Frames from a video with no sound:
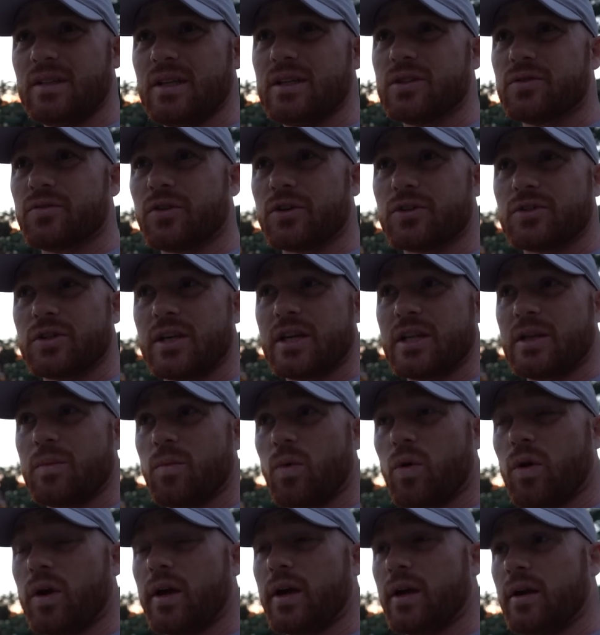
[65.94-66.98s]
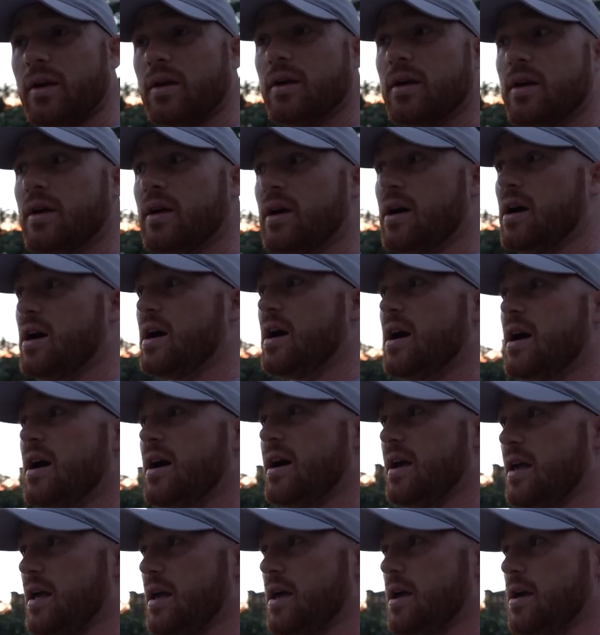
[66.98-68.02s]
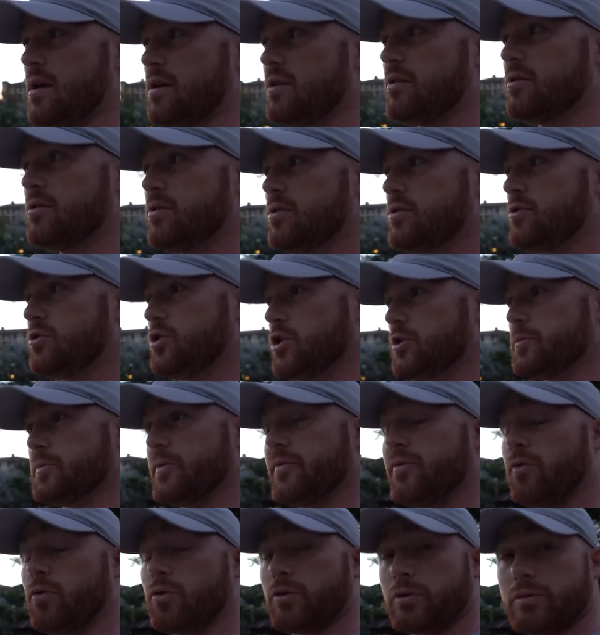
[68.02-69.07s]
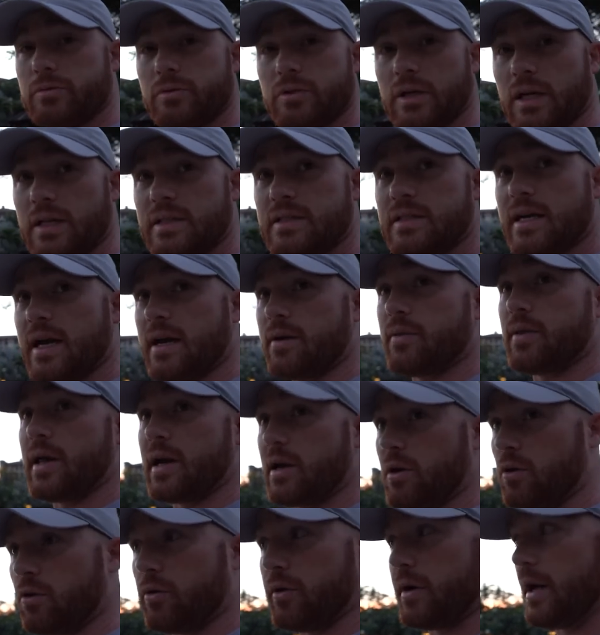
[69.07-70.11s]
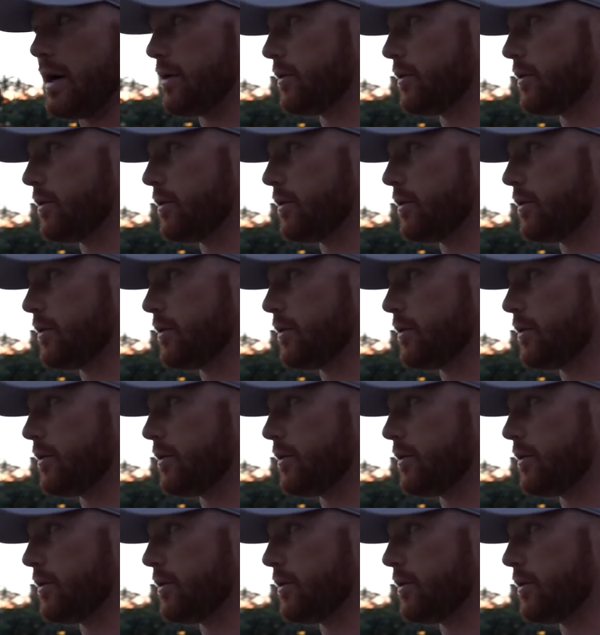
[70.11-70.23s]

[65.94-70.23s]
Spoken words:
is first thing in the morning and just before sunset of that golden